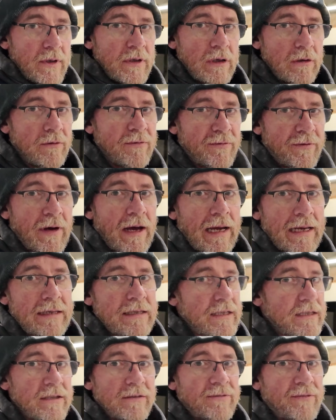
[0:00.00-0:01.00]
you'll
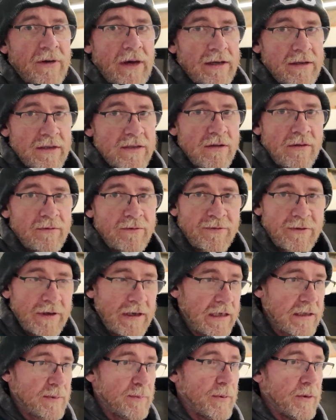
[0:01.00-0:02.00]
find us on
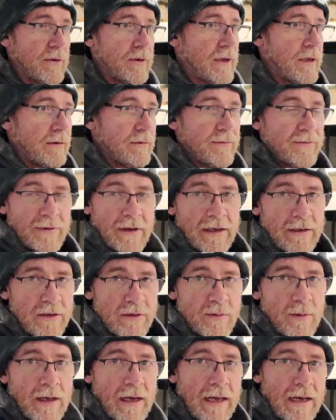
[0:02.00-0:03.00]
Facebook, you'll find
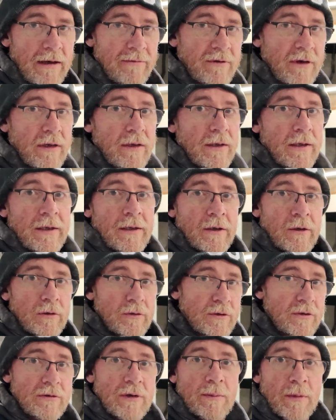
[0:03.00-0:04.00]
us wherever
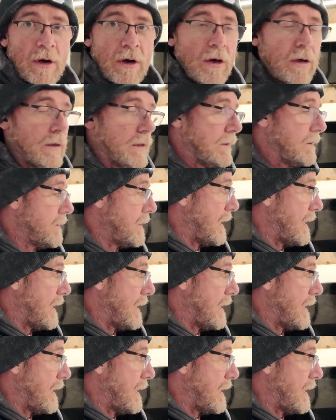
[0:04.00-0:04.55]
under Immortal